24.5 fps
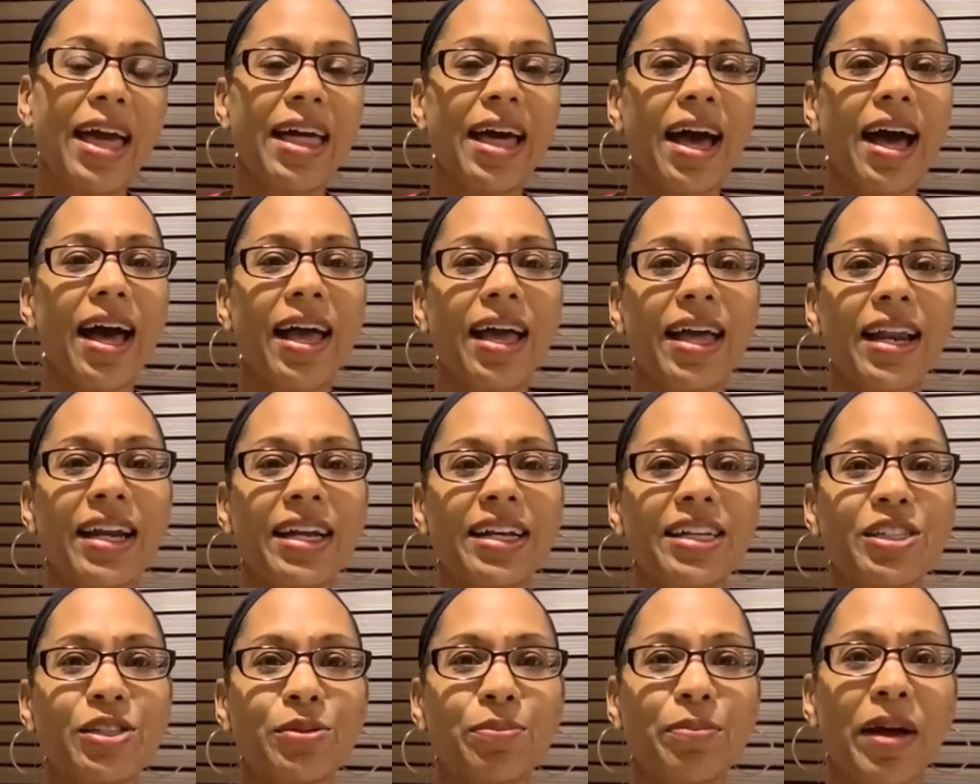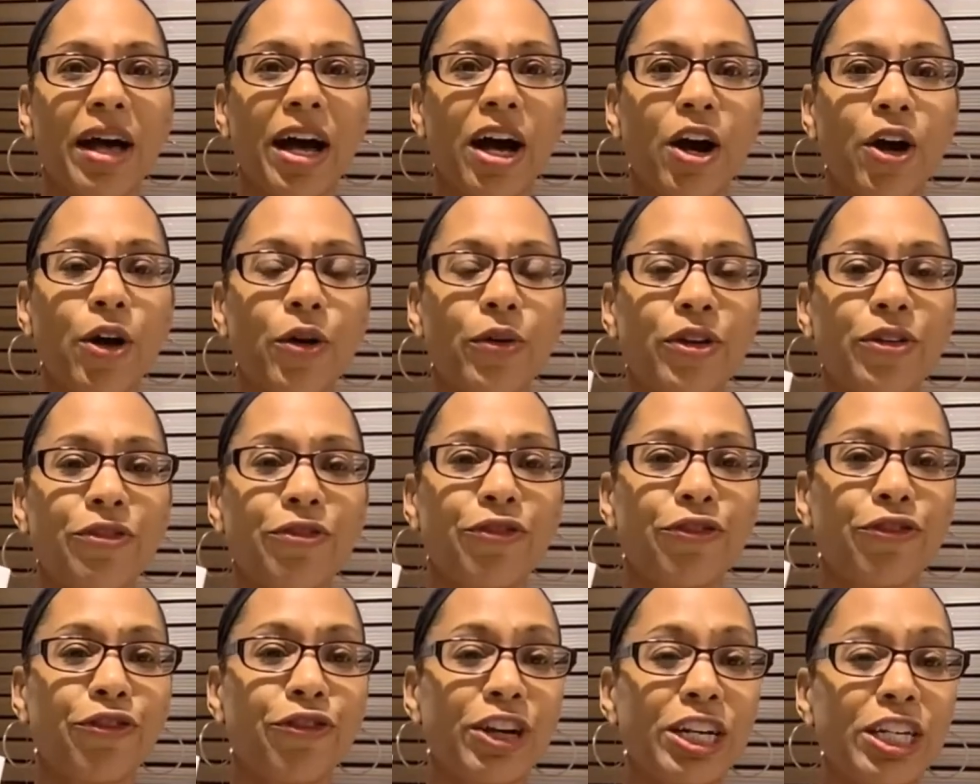and it is about
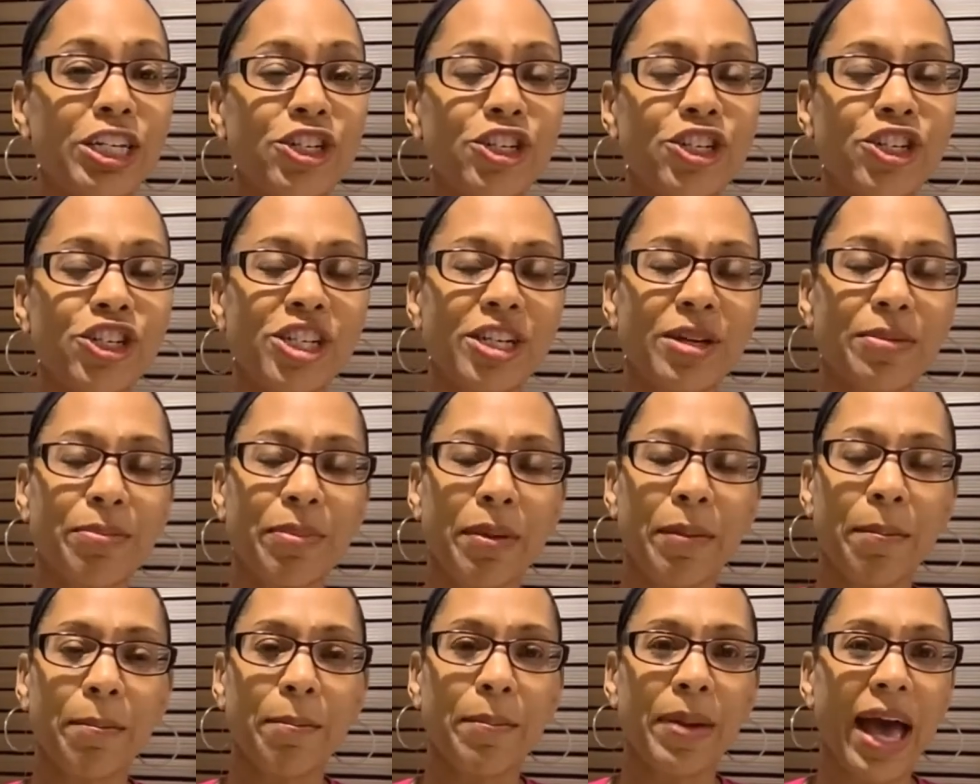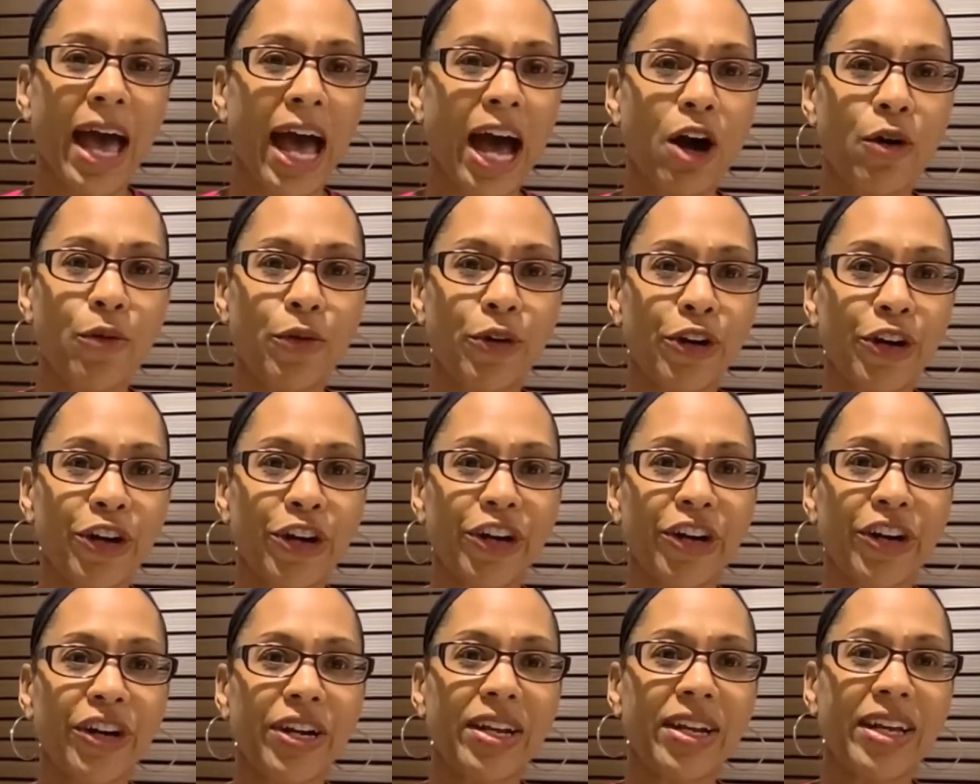
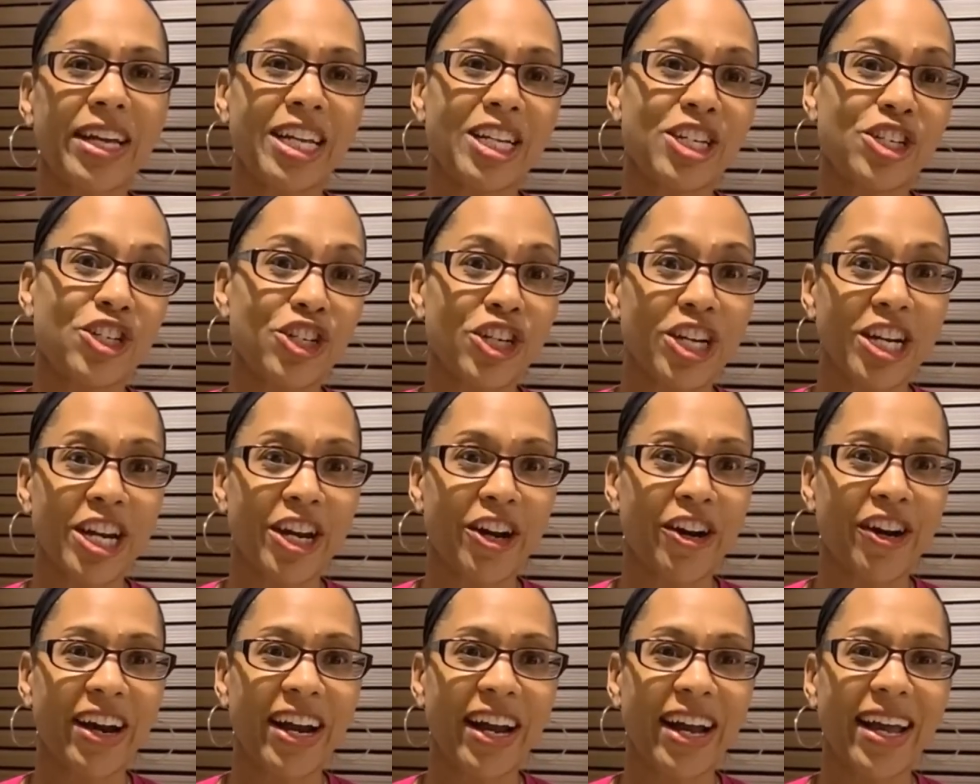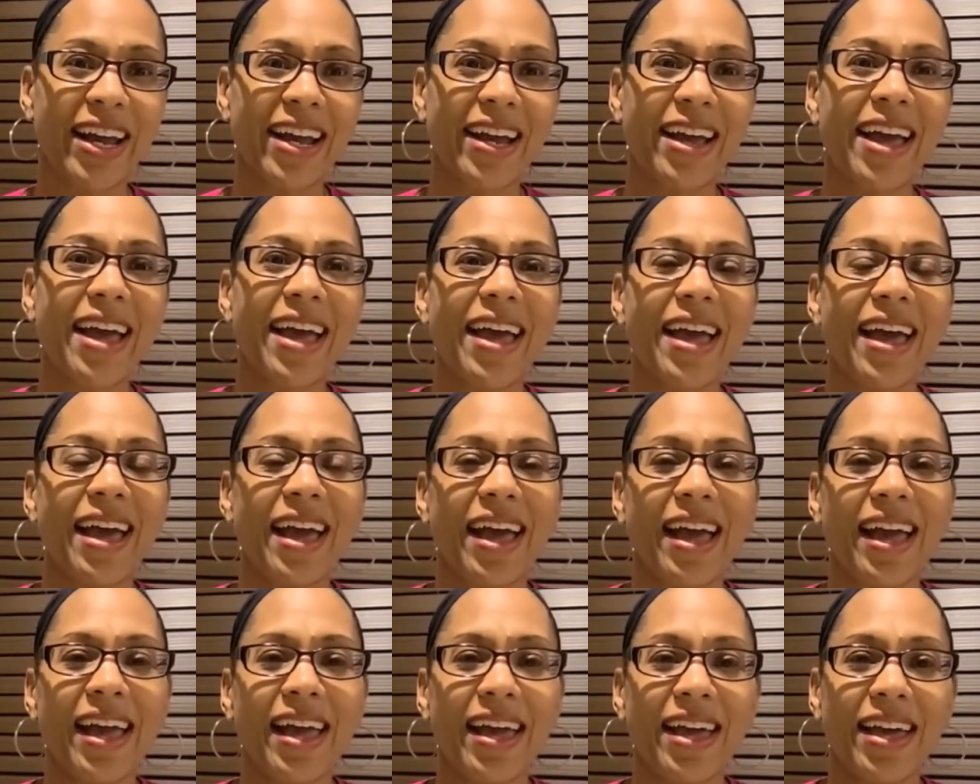friendship-powered engineering
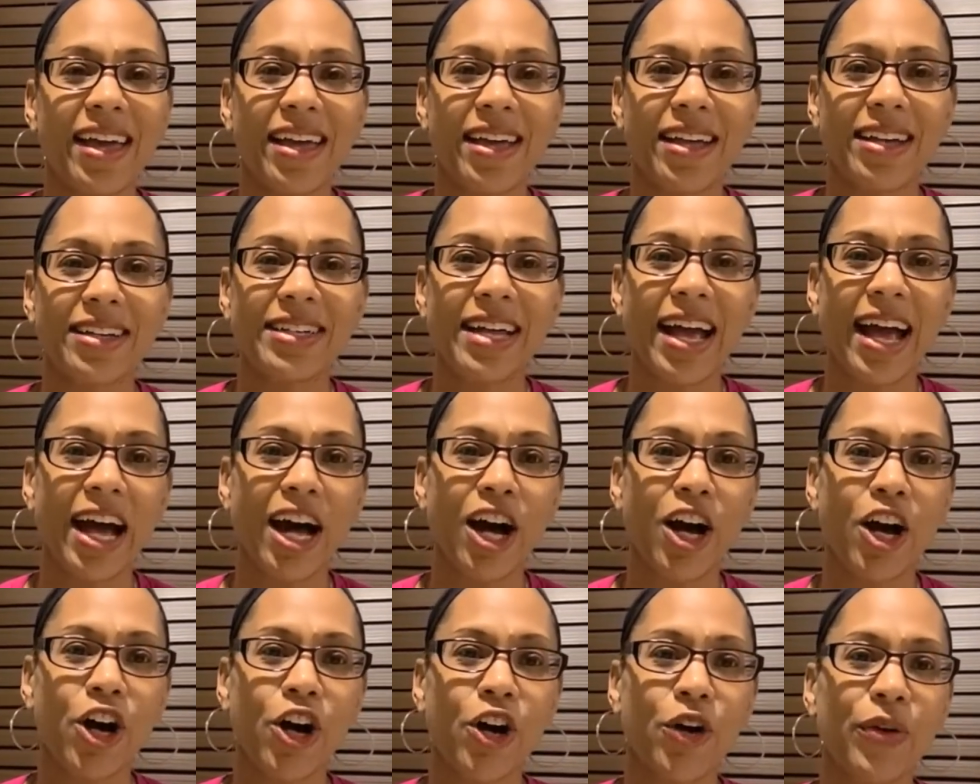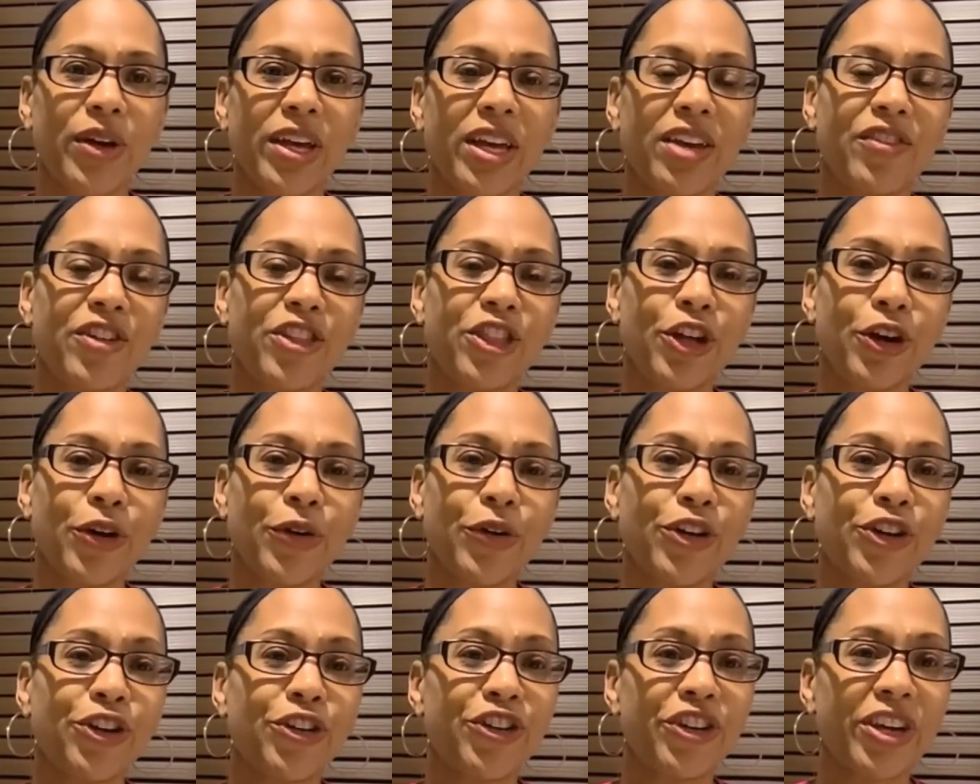and how even though
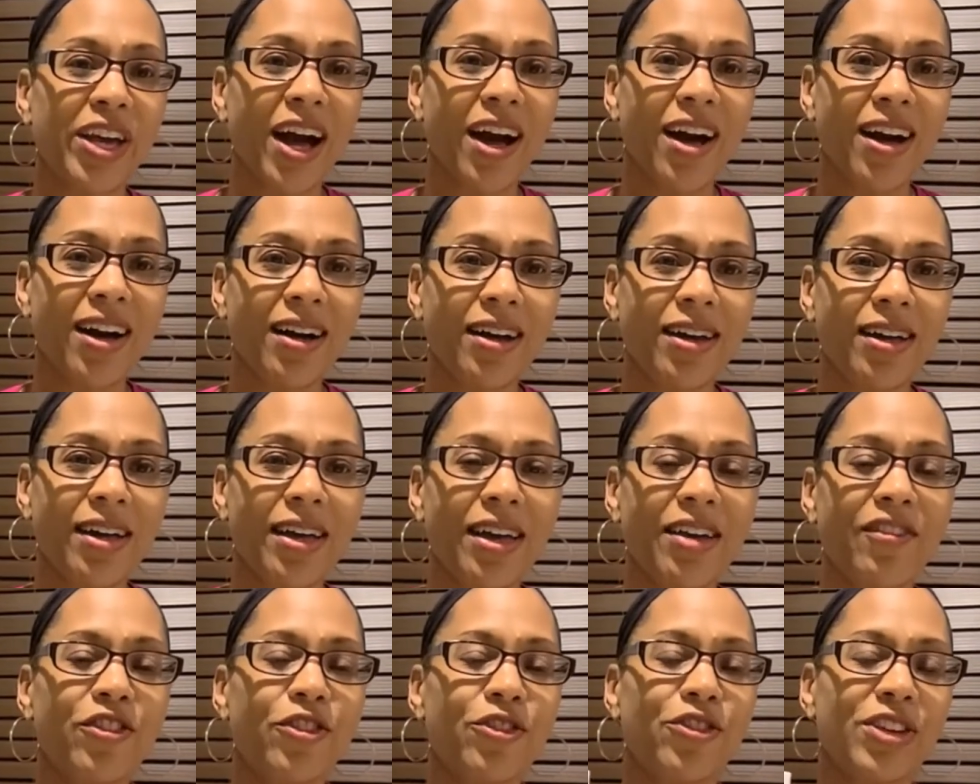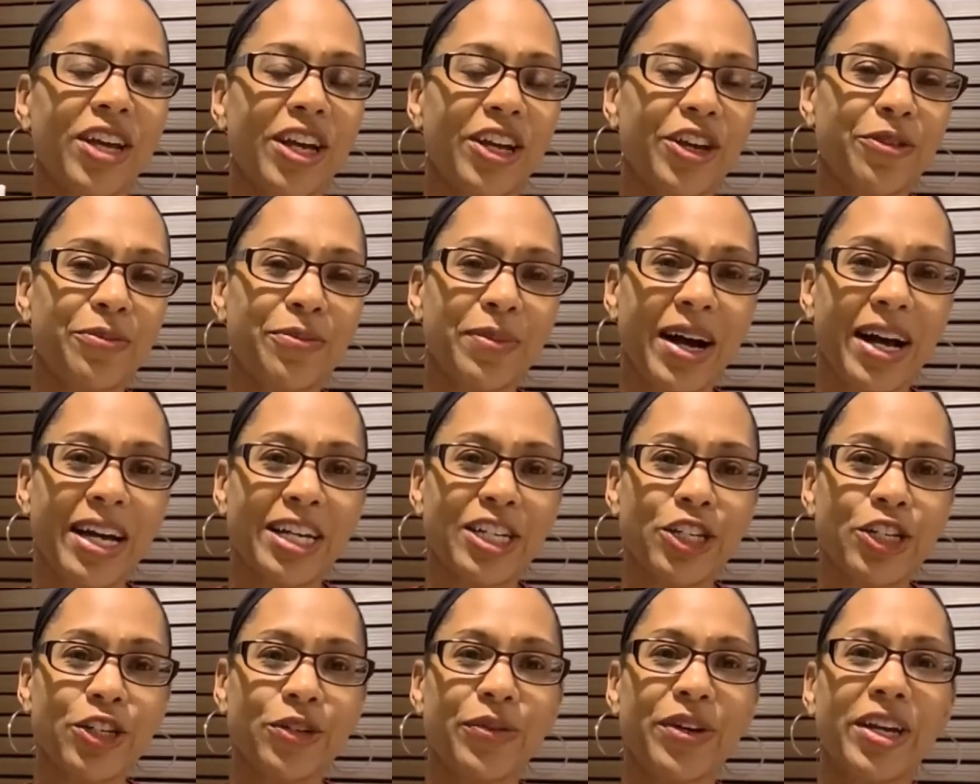you're young, if you set your mind
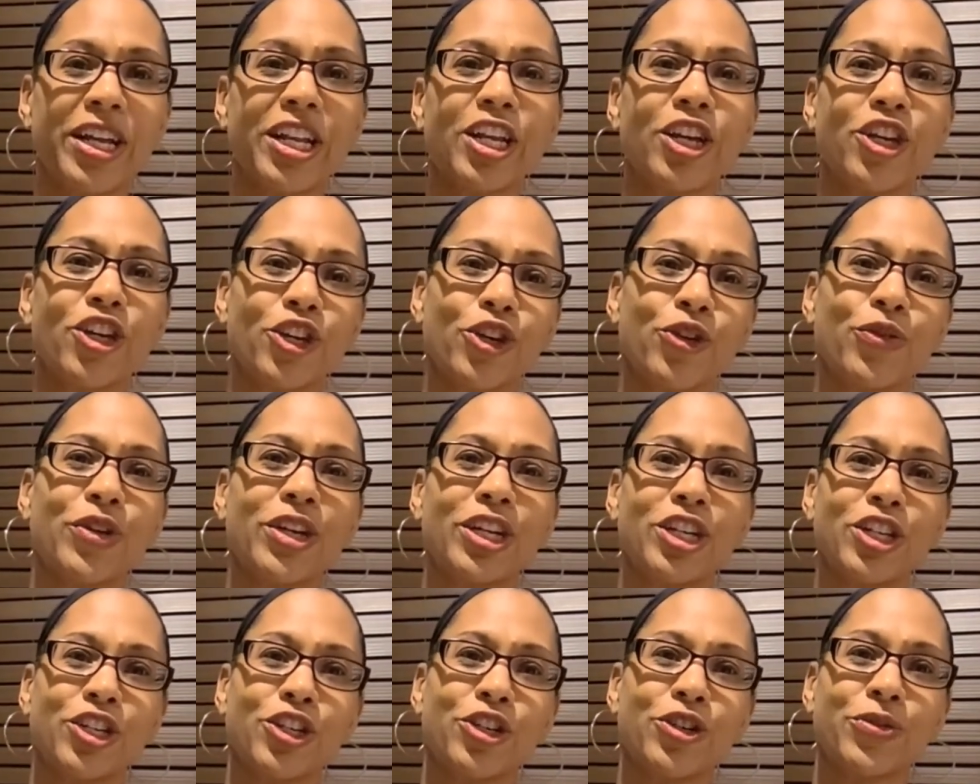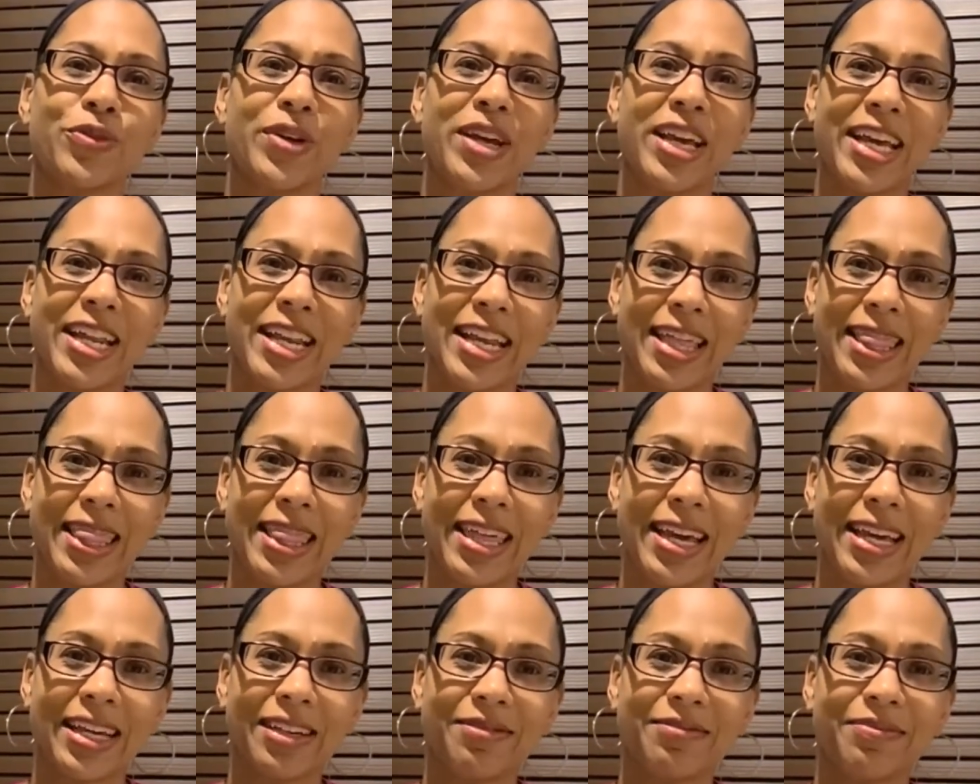to it, you can do
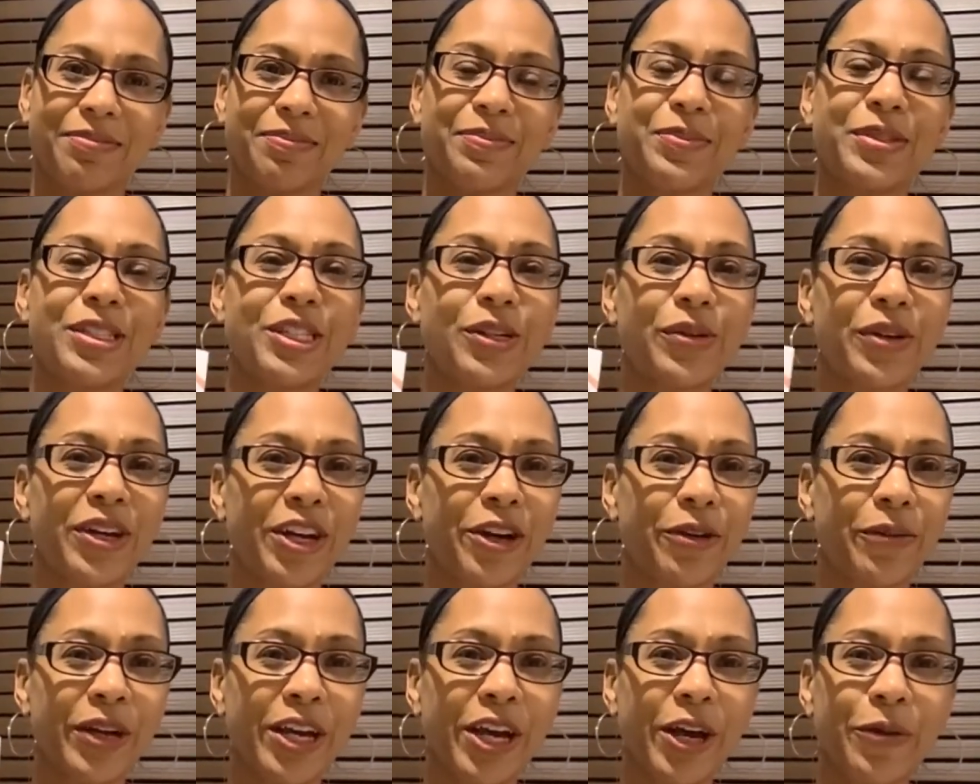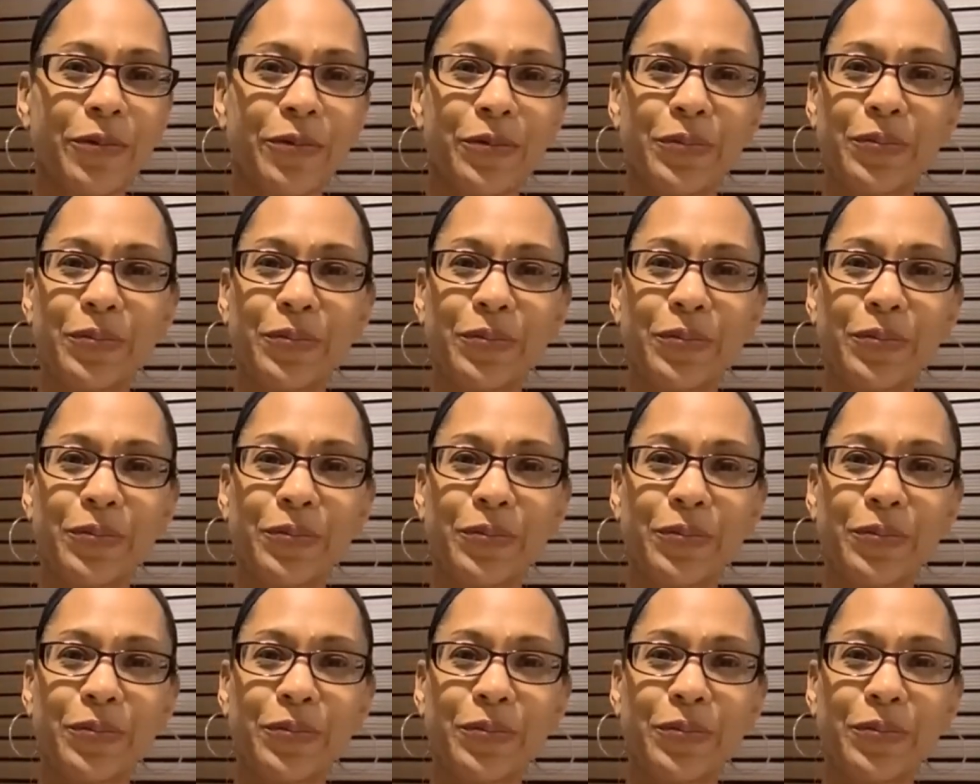anything. So here we go.